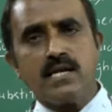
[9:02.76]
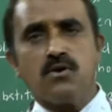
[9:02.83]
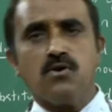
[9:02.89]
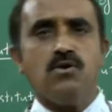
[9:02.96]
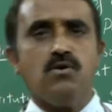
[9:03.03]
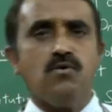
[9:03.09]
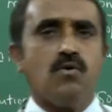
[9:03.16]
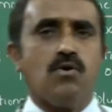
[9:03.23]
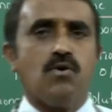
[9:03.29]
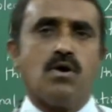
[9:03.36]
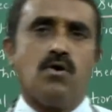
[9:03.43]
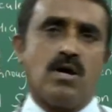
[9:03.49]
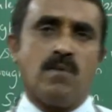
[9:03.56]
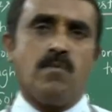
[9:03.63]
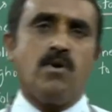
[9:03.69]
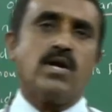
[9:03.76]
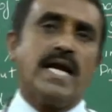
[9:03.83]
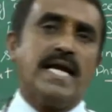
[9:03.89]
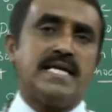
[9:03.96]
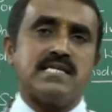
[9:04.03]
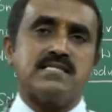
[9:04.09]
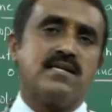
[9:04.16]
know about
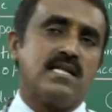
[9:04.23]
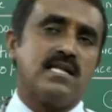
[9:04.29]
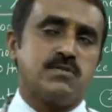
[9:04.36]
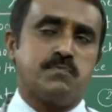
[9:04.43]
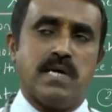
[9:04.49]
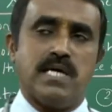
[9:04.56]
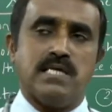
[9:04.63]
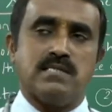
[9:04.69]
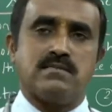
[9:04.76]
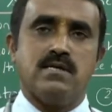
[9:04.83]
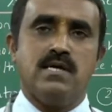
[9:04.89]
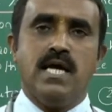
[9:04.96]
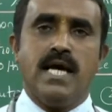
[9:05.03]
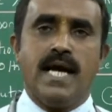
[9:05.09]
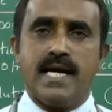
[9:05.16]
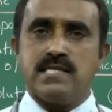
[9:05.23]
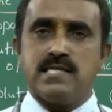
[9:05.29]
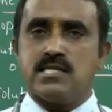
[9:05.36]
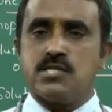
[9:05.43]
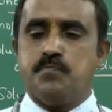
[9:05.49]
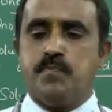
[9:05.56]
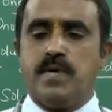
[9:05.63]
interstitial space. It is
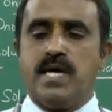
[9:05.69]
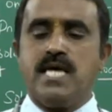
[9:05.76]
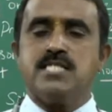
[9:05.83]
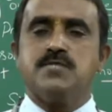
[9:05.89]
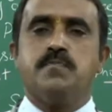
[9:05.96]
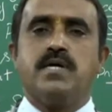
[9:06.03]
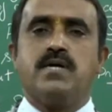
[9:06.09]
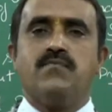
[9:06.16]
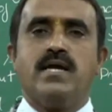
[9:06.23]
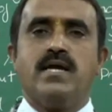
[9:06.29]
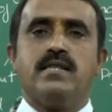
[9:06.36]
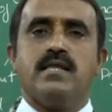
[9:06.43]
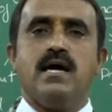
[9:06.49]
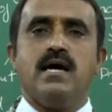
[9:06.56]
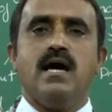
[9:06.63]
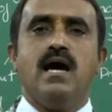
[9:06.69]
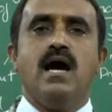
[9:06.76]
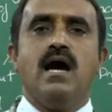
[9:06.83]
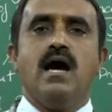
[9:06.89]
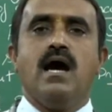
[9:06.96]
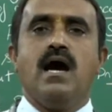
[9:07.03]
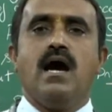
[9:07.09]
a space between the
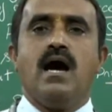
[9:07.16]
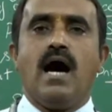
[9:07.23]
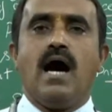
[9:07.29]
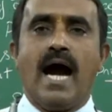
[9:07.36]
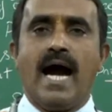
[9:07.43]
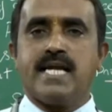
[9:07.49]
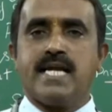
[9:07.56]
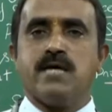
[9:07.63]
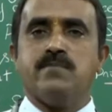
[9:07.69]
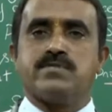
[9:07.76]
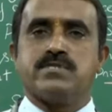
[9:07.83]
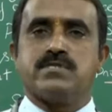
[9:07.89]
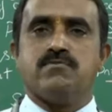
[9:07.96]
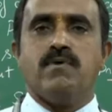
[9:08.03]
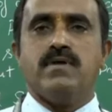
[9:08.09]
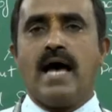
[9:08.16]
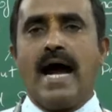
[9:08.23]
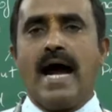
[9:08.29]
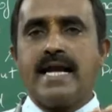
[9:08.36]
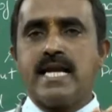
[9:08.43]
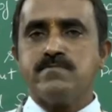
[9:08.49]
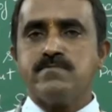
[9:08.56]
atoms. When the
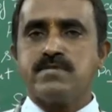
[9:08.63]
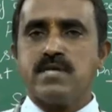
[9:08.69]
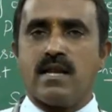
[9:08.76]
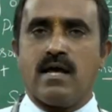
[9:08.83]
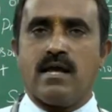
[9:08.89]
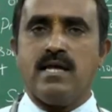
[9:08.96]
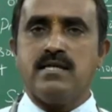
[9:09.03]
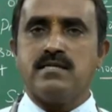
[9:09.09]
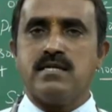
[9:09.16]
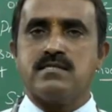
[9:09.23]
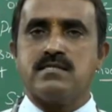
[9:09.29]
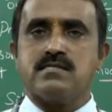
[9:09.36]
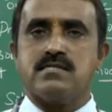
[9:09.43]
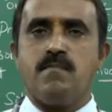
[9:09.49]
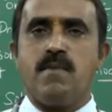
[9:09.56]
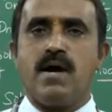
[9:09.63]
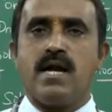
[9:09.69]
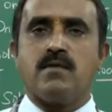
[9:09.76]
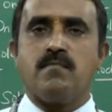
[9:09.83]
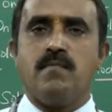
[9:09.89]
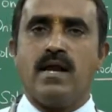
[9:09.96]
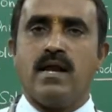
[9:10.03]
atoms are arranged in a
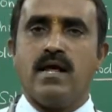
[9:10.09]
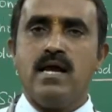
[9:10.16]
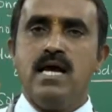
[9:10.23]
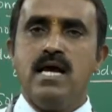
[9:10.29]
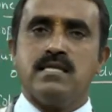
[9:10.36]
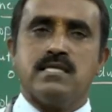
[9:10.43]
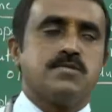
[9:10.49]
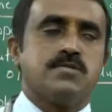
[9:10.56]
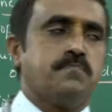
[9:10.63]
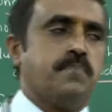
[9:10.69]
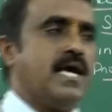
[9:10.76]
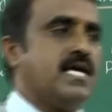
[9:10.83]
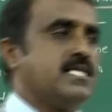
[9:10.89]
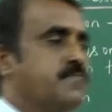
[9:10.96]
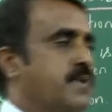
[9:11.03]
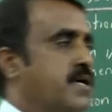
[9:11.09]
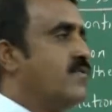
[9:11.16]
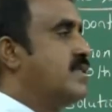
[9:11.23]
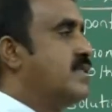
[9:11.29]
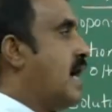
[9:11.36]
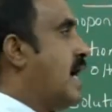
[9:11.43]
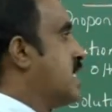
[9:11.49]
systematic manner, the space
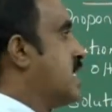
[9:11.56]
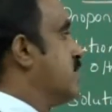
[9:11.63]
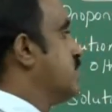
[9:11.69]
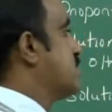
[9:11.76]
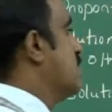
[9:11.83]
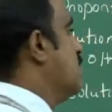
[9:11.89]
between the atoms,